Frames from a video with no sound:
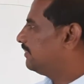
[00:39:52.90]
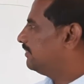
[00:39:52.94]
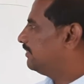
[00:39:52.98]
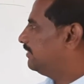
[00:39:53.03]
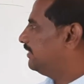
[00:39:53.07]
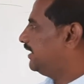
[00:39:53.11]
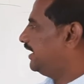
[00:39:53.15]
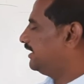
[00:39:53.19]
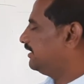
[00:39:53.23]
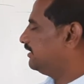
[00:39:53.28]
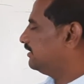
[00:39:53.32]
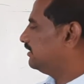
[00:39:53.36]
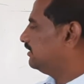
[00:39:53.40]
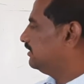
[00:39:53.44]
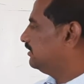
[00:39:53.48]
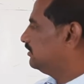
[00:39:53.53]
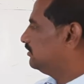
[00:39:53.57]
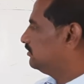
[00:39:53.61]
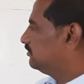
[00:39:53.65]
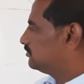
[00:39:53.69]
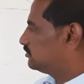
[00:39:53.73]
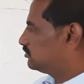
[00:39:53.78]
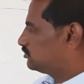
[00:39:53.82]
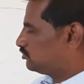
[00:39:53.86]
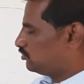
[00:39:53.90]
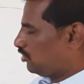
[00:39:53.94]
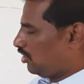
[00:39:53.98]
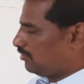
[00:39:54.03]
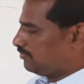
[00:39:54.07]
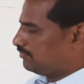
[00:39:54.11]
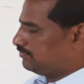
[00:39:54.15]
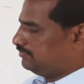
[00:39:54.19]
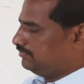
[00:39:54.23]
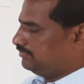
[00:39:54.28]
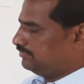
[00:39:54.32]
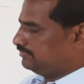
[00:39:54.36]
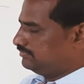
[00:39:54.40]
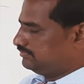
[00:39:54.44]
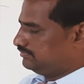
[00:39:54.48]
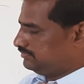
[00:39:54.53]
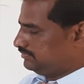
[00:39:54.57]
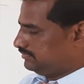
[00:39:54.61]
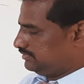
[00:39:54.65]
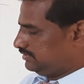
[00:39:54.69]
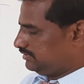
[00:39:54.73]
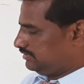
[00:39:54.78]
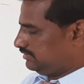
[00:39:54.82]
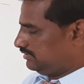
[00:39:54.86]
Then
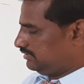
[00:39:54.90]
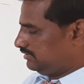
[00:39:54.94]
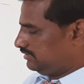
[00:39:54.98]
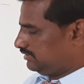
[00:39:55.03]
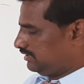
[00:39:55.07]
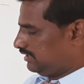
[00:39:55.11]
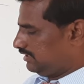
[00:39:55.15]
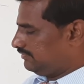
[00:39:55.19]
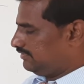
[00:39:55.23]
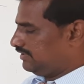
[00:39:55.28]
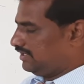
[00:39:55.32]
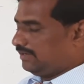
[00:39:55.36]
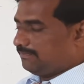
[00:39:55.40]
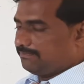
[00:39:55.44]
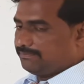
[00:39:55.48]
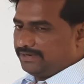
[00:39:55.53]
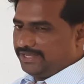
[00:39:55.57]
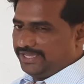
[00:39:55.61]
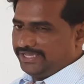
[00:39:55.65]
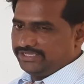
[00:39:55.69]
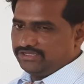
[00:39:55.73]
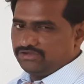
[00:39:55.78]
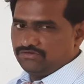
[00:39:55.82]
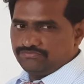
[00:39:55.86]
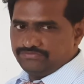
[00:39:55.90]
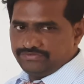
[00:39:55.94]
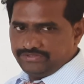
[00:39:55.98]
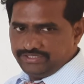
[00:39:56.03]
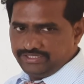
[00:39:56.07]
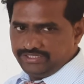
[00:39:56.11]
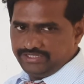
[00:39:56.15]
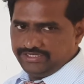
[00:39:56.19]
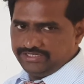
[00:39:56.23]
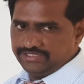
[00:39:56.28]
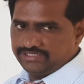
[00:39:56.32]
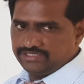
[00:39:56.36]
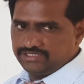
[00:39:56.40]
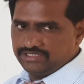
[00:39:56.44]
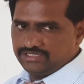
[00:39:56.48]
stop the applying of heat.